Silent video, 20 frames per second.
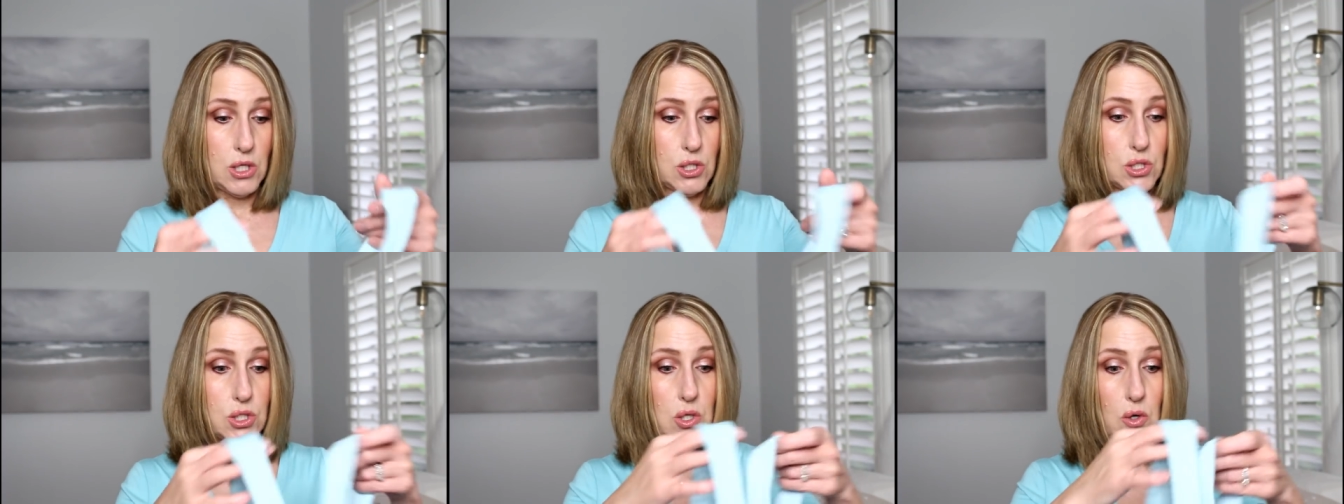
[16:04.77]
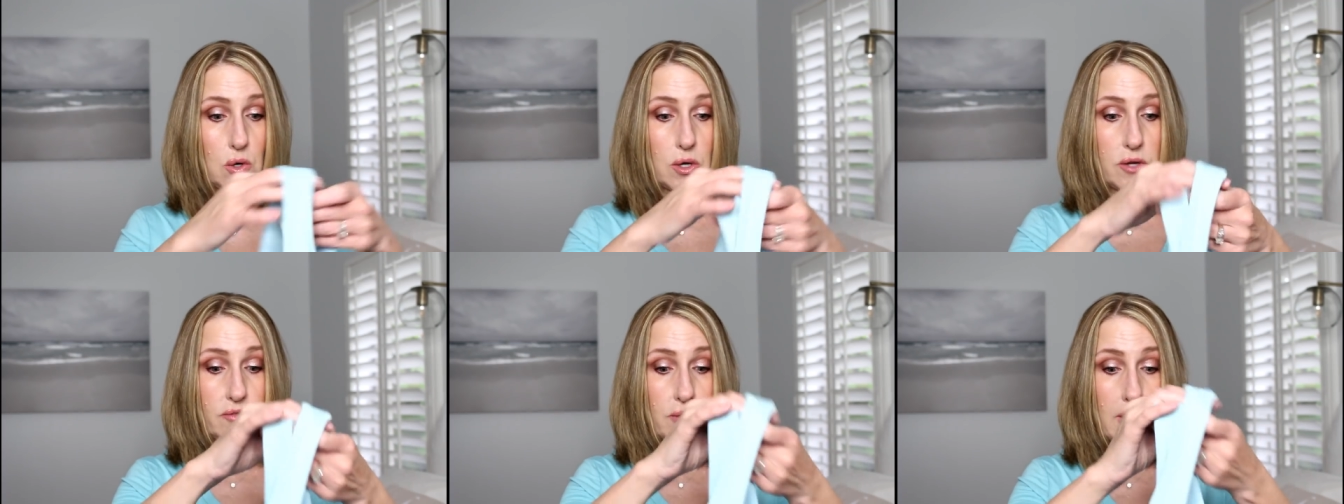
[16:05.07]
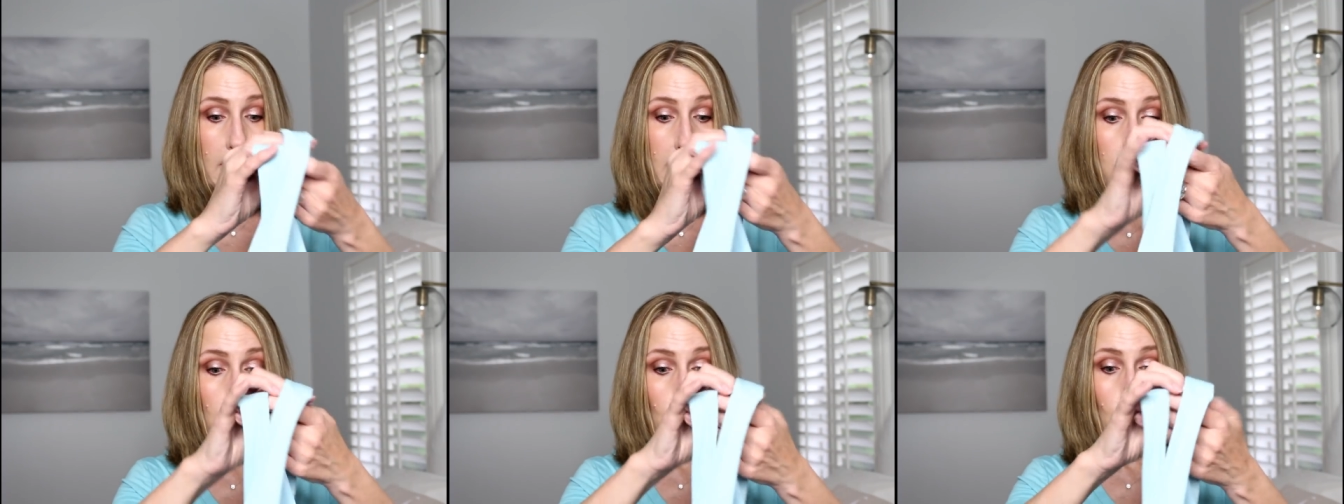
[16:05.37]
So if
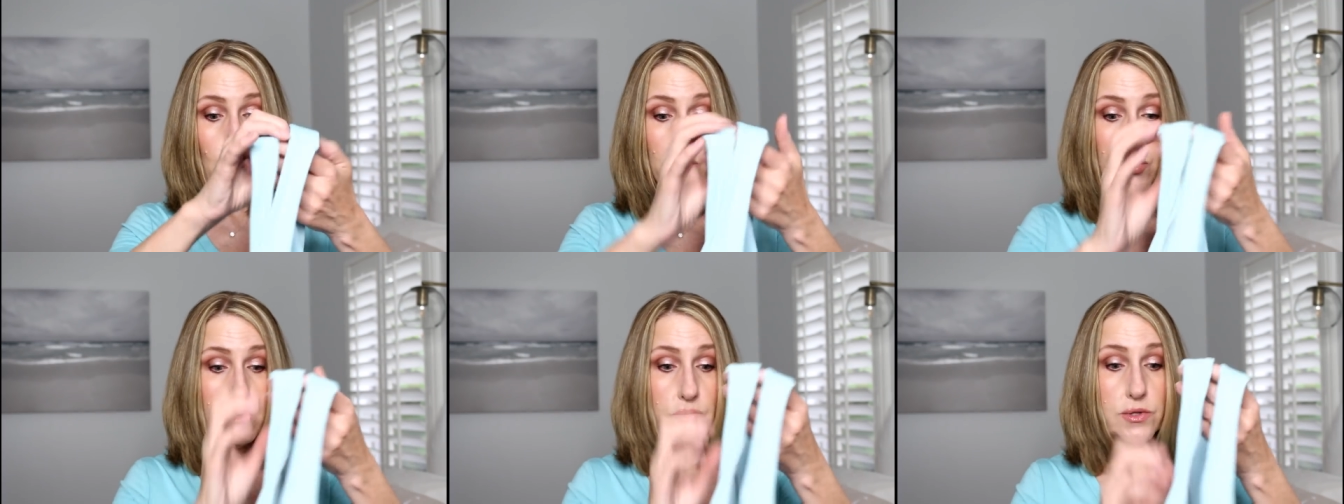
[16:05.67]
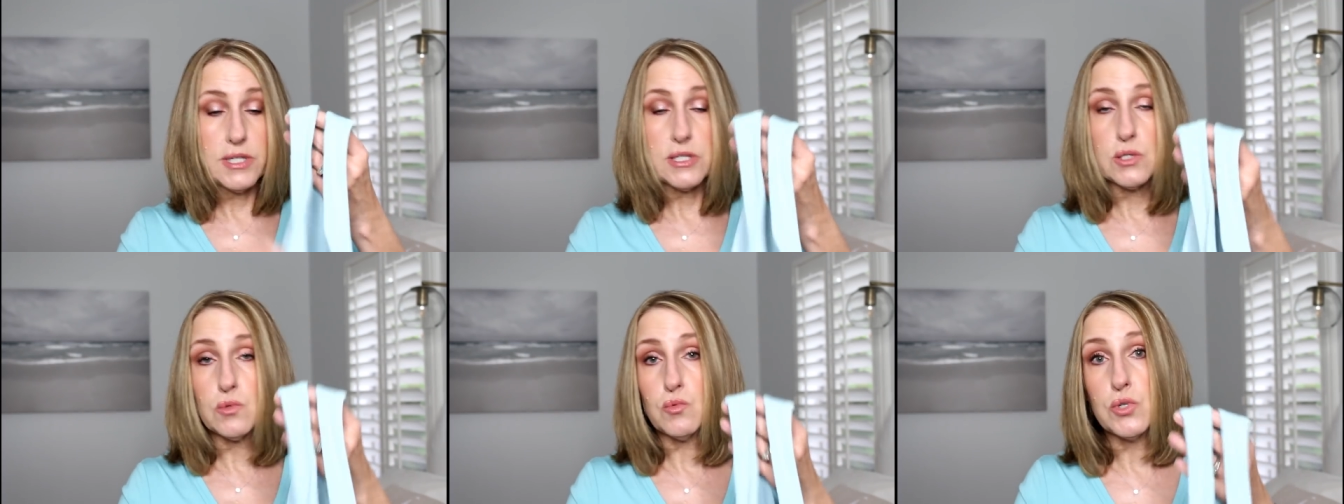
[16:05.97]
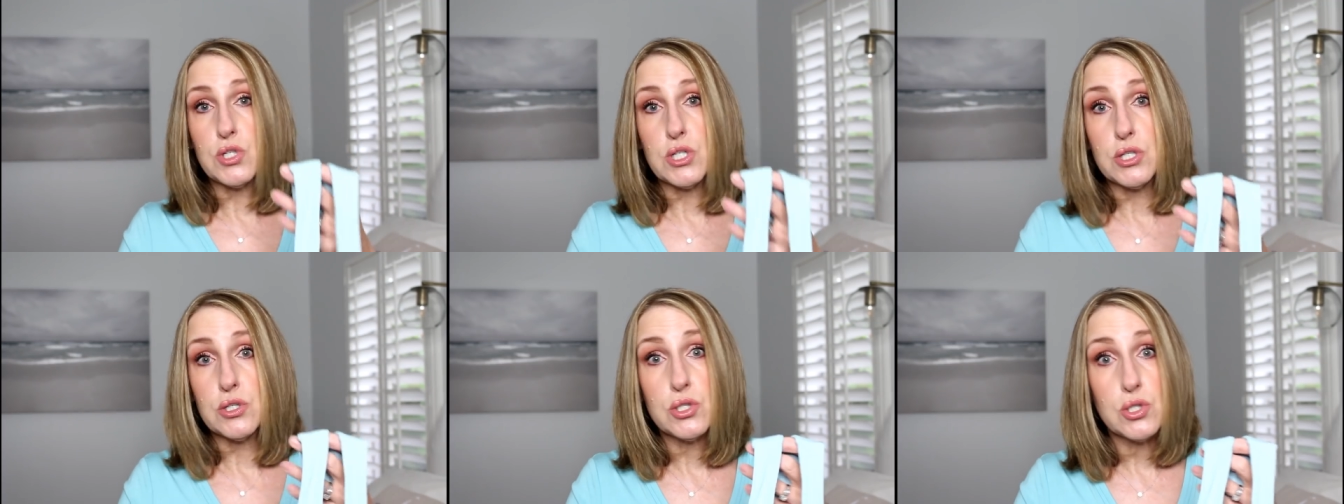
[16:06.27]
I ordered this,
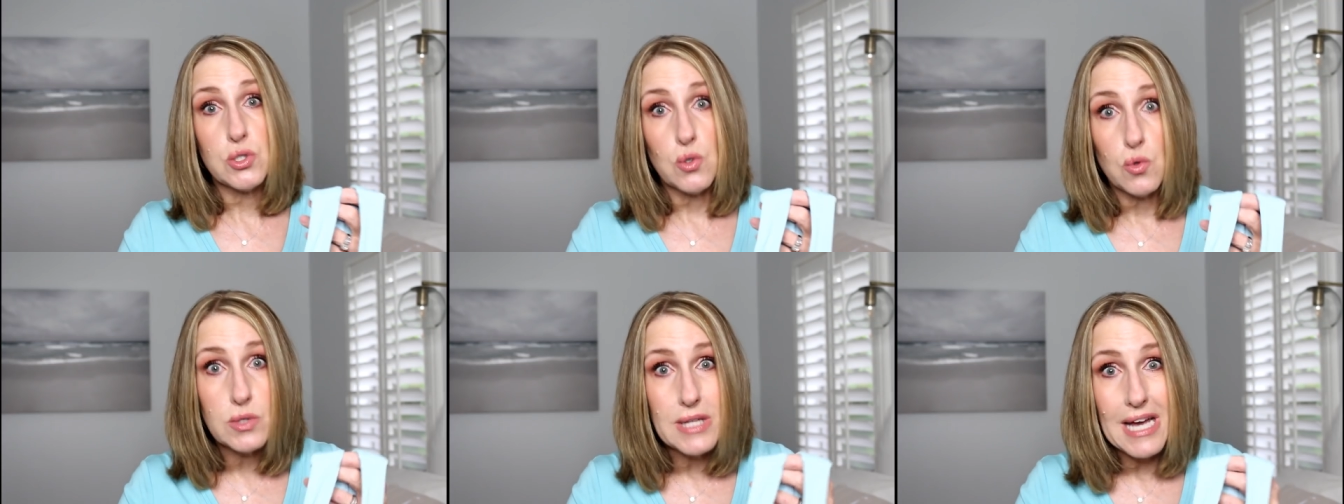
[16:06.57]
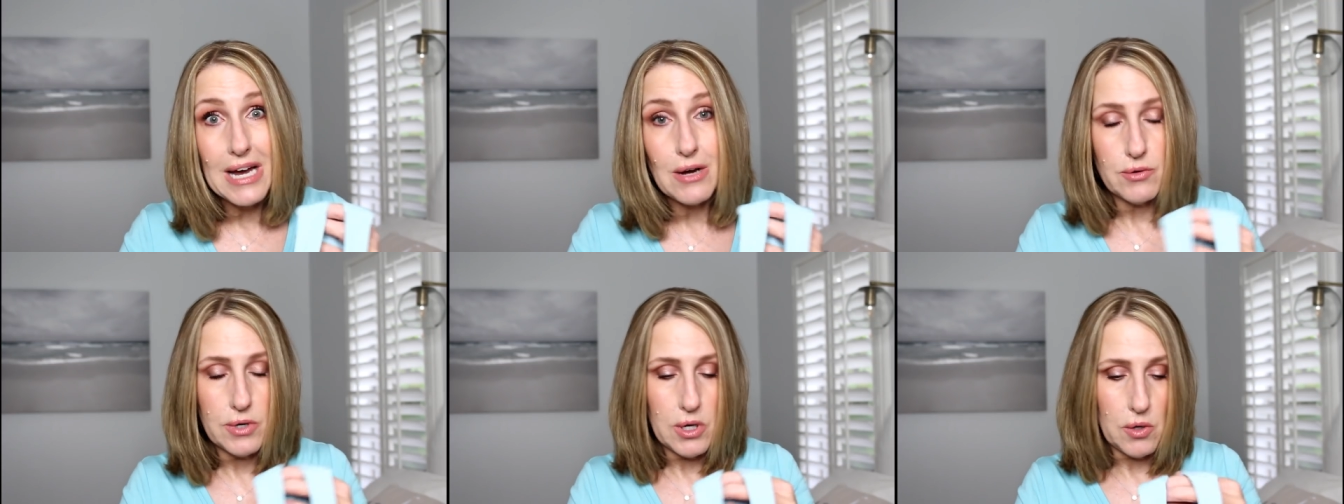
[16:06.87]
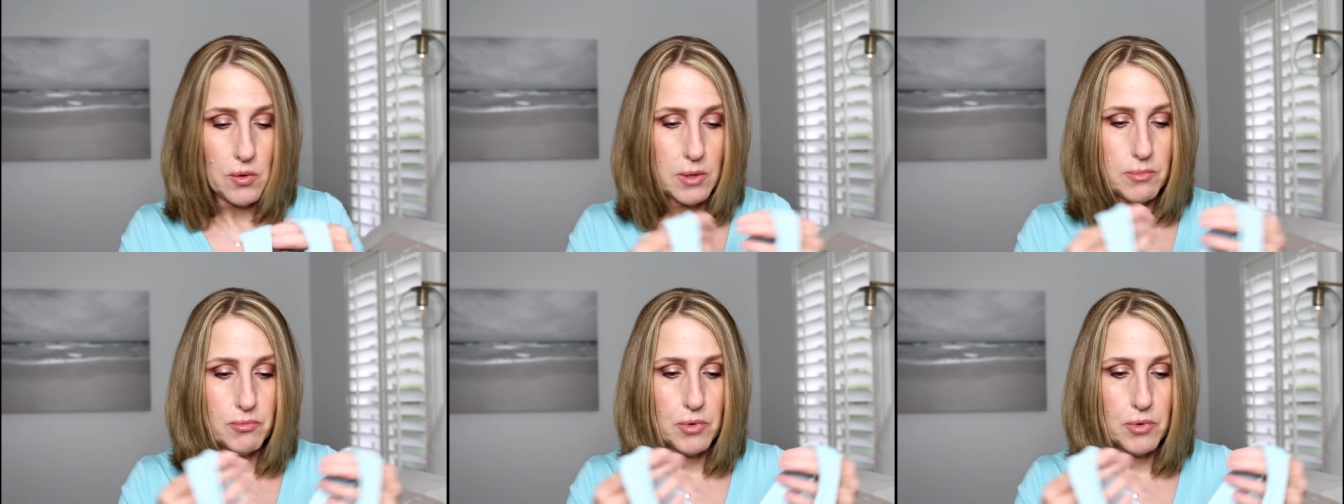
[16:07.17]
which it's sold out now,